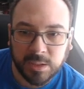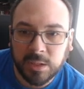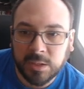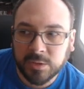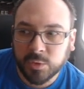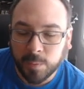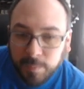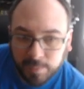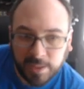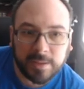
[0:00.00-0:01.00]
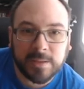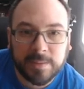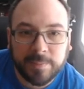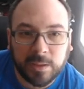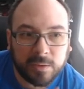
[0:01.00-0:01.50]
So I've been playing this
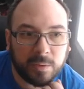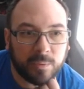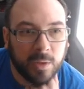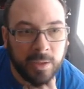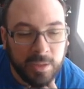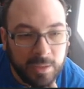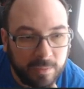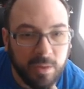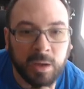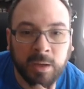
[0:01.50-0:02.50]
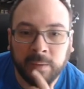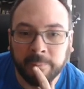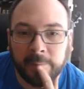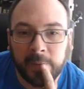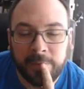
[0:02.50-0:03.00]
build for Leia.
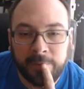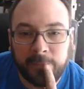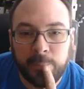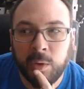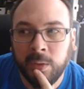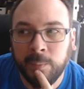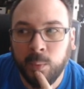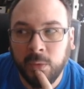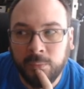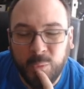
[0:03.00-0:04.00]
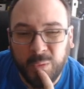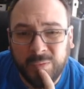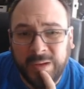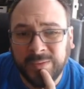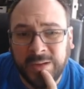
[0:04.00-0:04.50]
I've put on the board 4 or
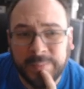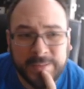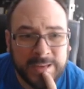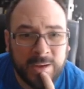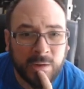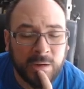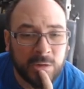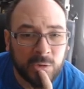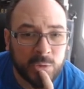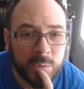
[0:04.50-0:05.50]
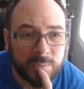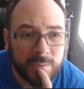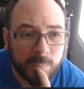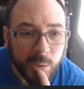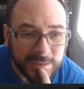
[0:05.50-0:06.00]
5 times now at
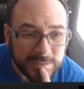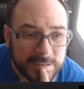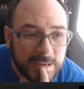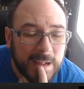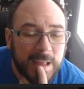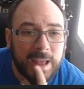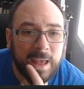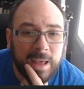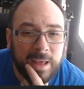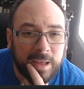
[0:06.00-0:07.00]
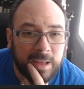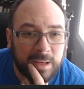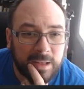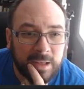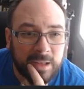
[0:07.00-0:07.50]
125 points.
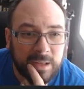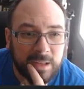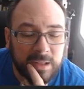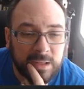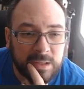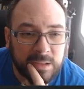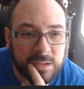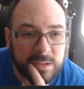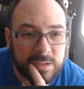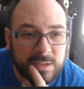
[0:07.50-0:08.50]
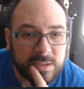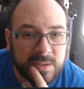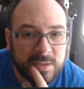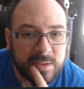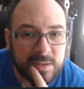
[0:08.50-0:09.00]
And it
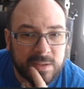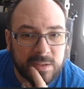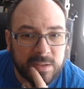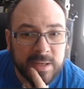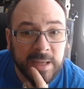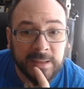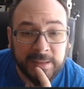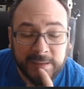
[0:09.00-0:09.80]
is deadly.